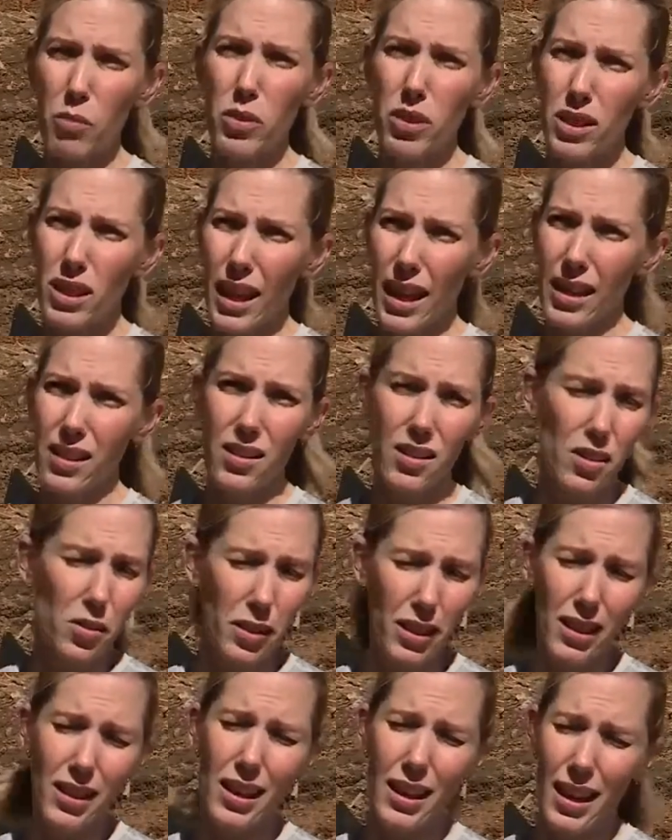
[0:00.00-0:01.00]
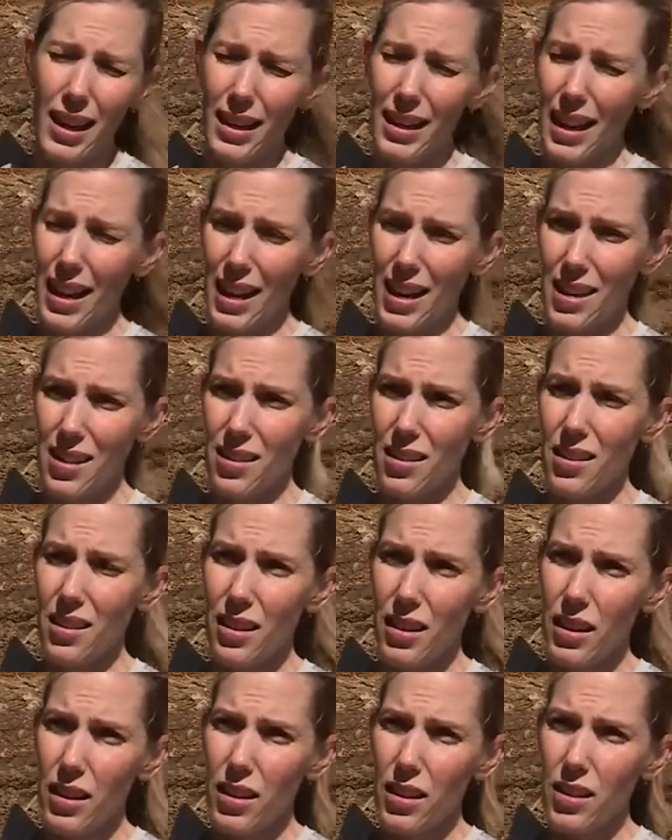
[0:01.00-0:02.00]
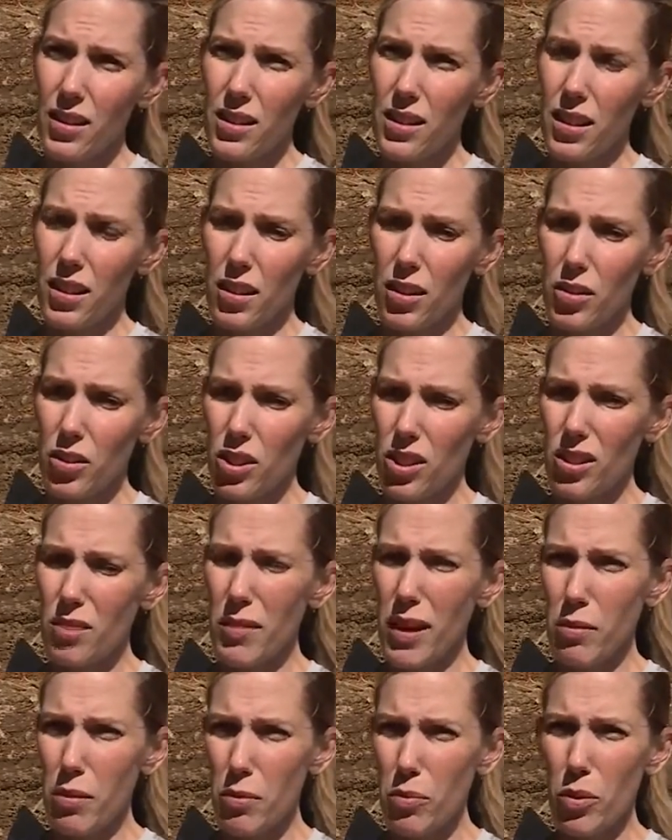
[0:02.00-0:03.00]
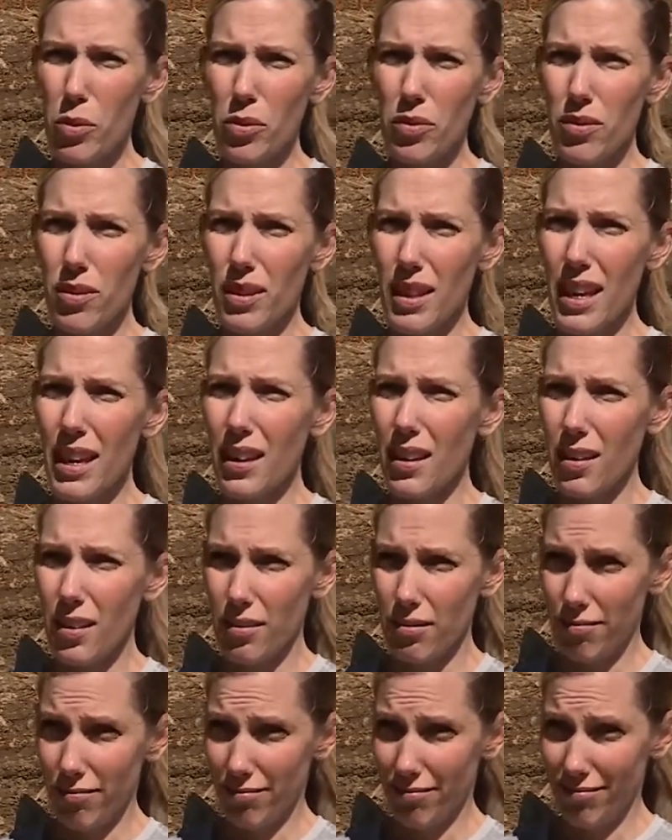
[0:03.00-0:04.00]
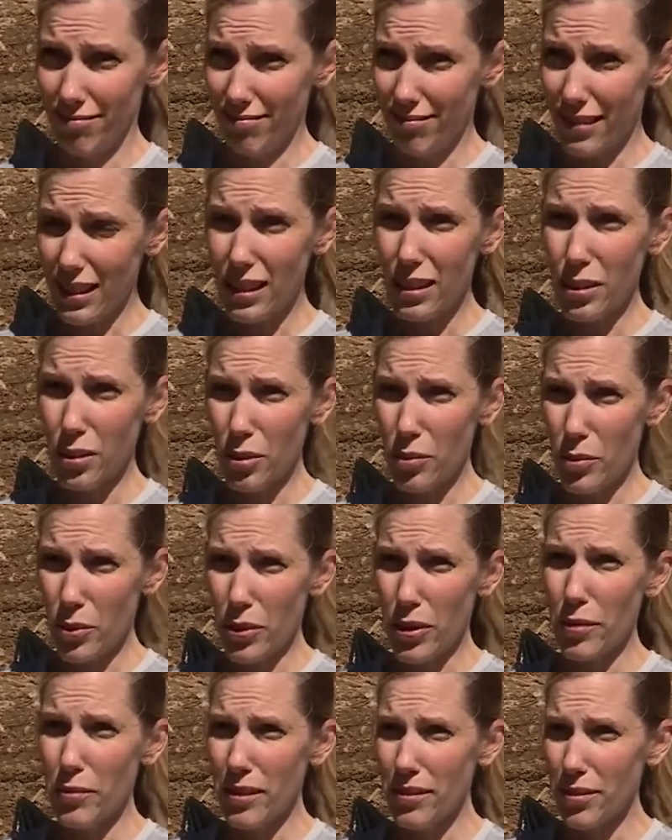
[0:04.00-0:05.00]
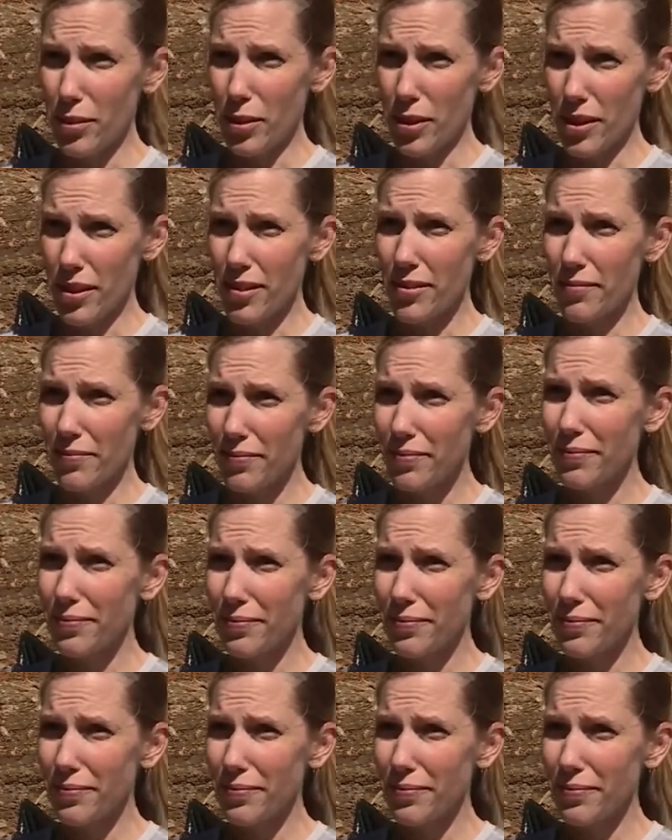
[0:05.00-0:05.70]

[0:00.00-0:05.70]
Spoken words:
I would like to do anything I can to just make people think a little more before